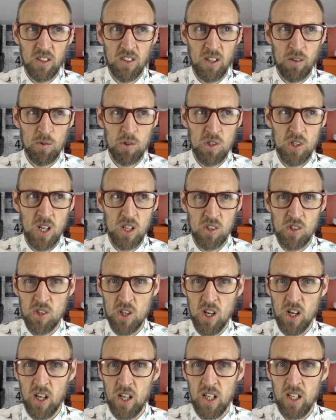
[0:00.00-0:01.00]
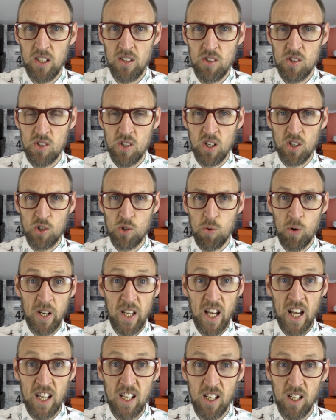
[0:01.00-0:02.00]
I think it was 6.30 and
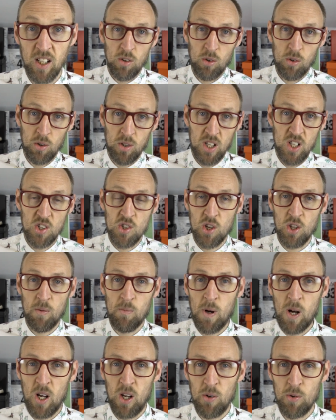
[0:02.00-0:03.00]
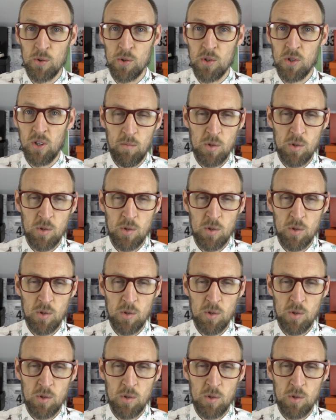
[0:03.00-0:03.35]
6.28 on each of the miles.